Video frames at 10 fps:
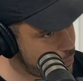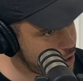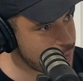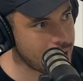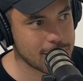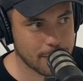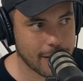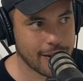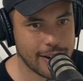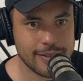yeah, pretty
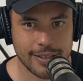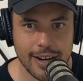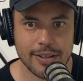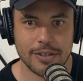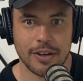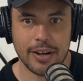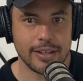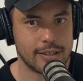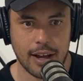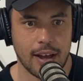much, bro. He said it too.
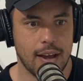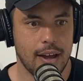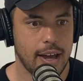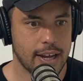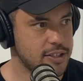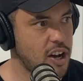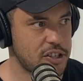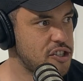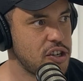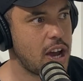He's like, he goes,
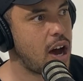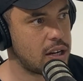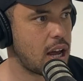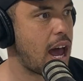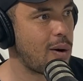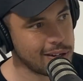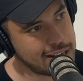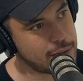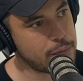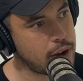I just knew how to, how
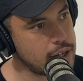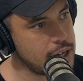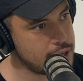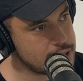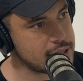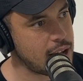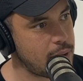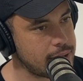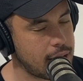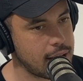I'd get in front of you, and this is
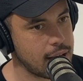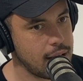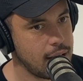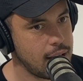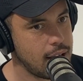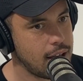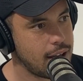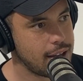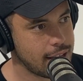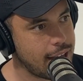how I done it. Like it's
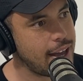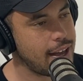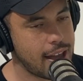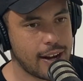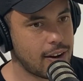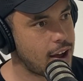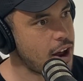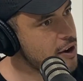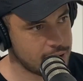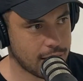unreal. Yeah, and
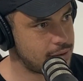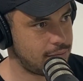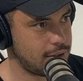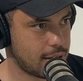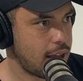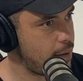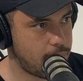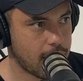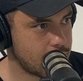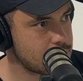like I don't like. I was like,
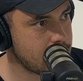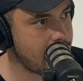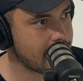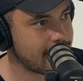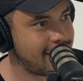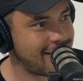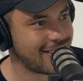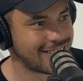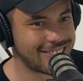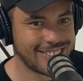yeah, fuck, that's mad
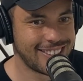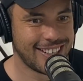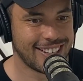because